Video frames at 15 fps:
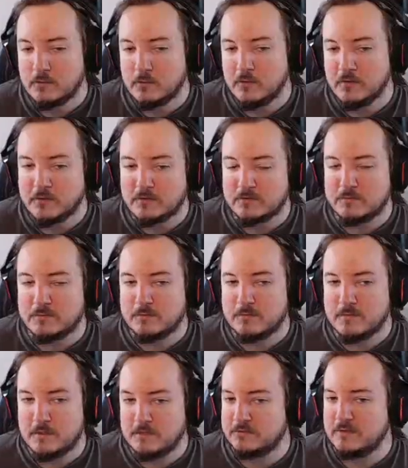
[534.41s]
with
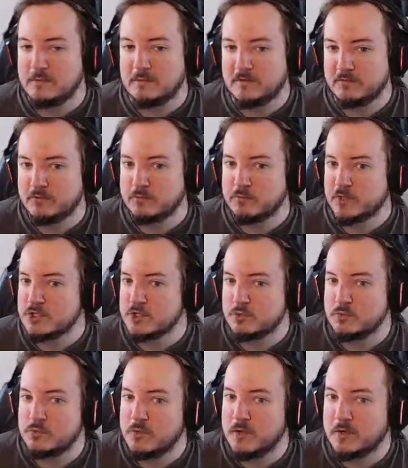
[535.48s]
the same level of pressure
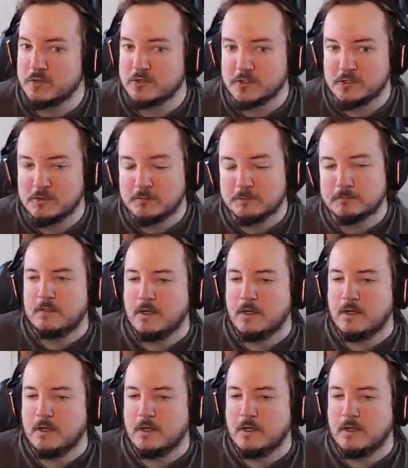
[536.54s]
required, you know?